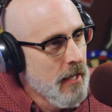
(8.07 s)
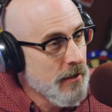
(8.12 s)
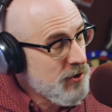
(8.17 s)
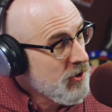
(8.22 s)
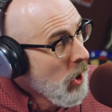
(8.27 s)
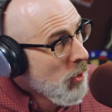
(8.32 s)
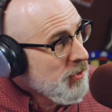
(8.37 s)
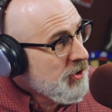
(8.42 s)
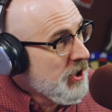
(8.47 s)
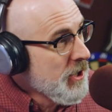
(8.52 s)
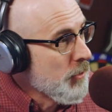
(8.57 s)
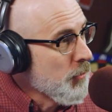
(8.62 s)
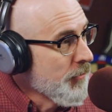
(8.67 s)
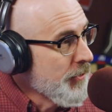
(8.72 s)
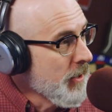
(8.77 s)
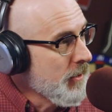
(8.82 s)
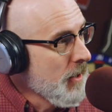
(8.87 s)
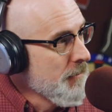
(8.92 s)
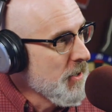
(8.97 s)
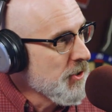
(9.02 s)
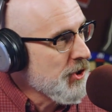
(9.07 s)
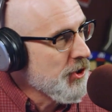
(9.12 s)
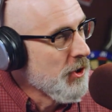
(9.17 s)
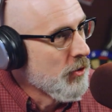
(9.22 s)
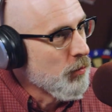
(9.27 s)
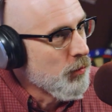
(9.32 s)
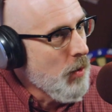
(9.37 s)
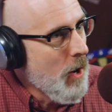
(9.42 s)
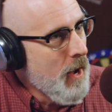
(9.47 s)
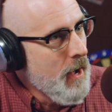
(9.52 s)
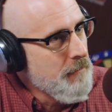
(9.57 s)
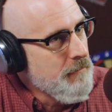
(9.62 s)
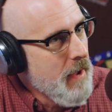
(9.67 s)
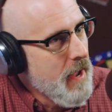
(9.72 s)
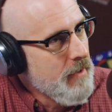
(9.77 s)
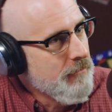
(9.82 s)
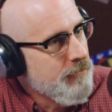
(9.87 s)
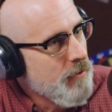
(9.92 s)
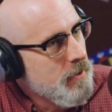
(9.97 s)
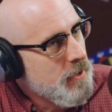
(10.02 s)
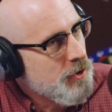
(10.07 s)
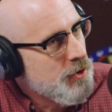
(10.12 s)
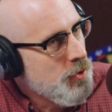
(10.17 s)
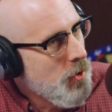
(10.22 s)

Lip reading: It's no secret that Commissioner Rob Manfred is